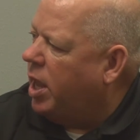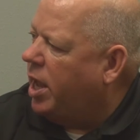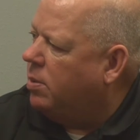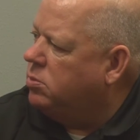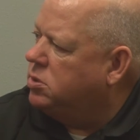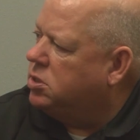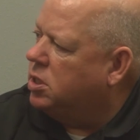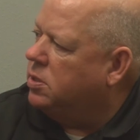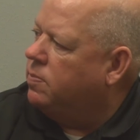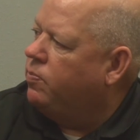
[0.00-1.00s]
games,
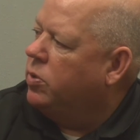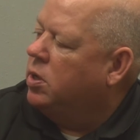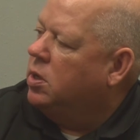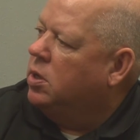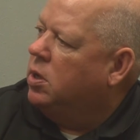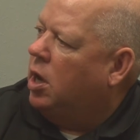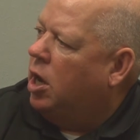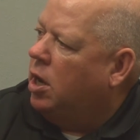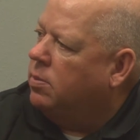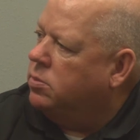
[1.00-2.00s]
and
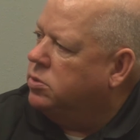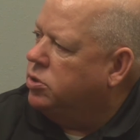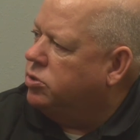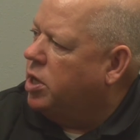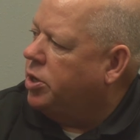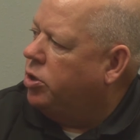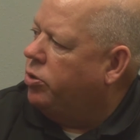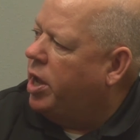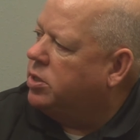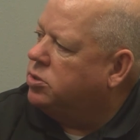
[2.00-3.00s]
do you tend to do
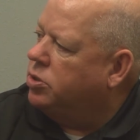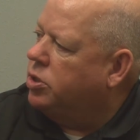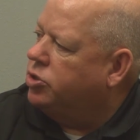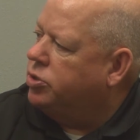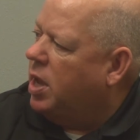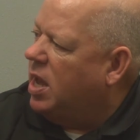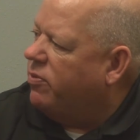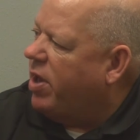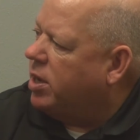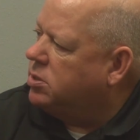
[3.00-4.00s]
that so that you
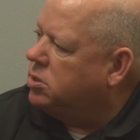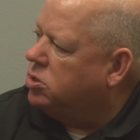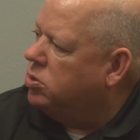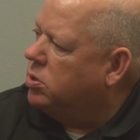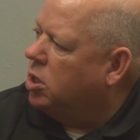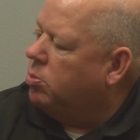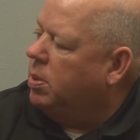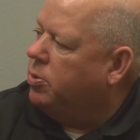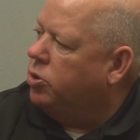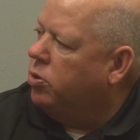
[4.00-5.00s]
have access to it and other
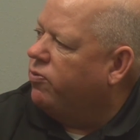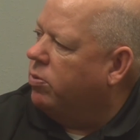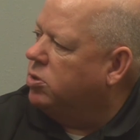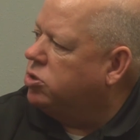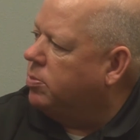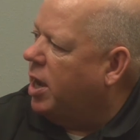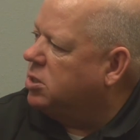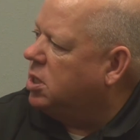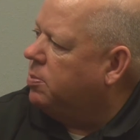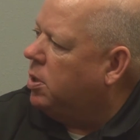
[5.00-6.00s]
people do for Mr.
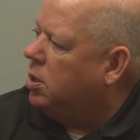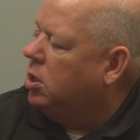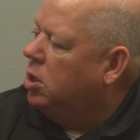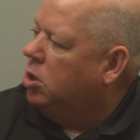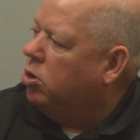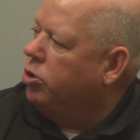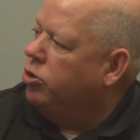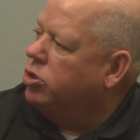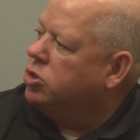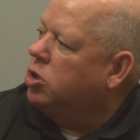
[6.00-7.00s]
Basketball, or
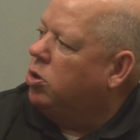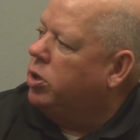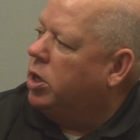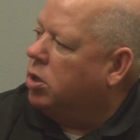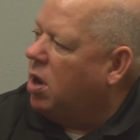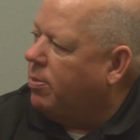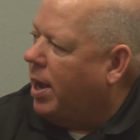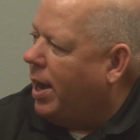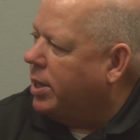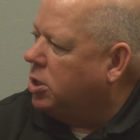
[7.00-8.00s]
you just go there and grab a
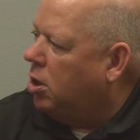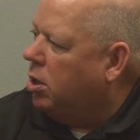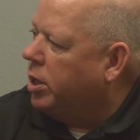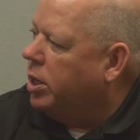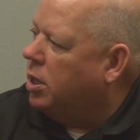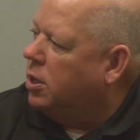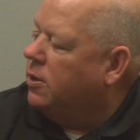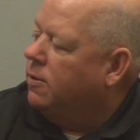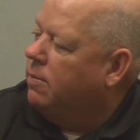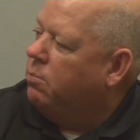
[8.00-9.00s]
hot dog and a
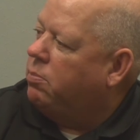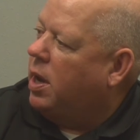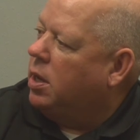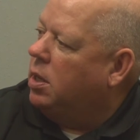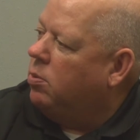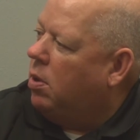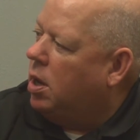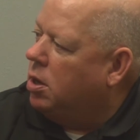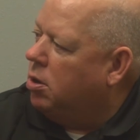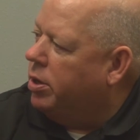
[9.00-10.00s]
bottle of
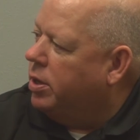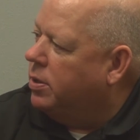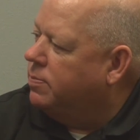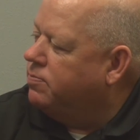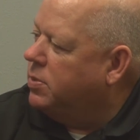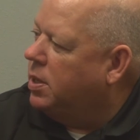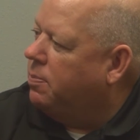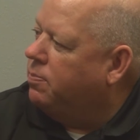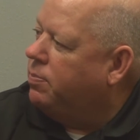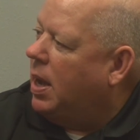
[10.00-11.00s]
water and a
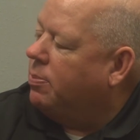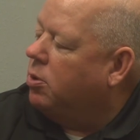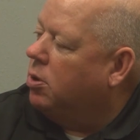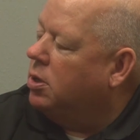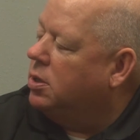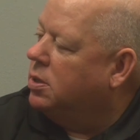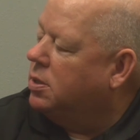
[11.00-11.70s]
popcorn?